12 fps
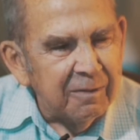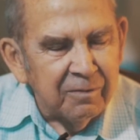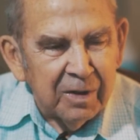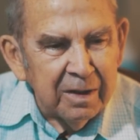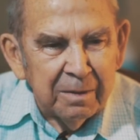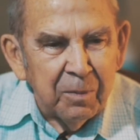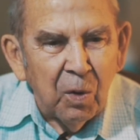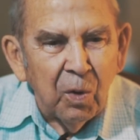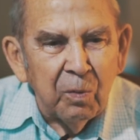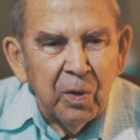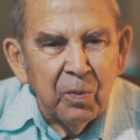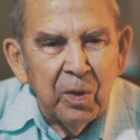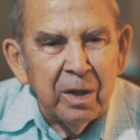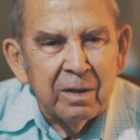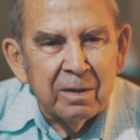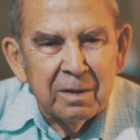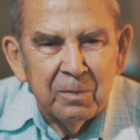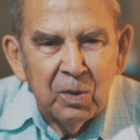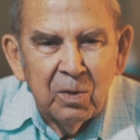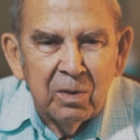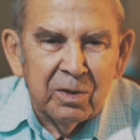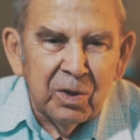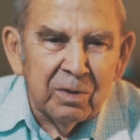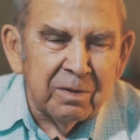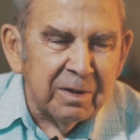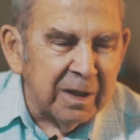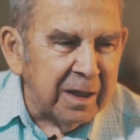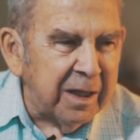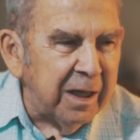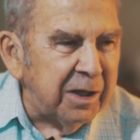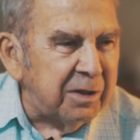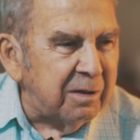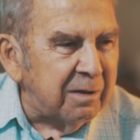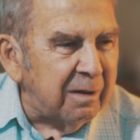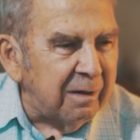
Well, the more we went, the more the kids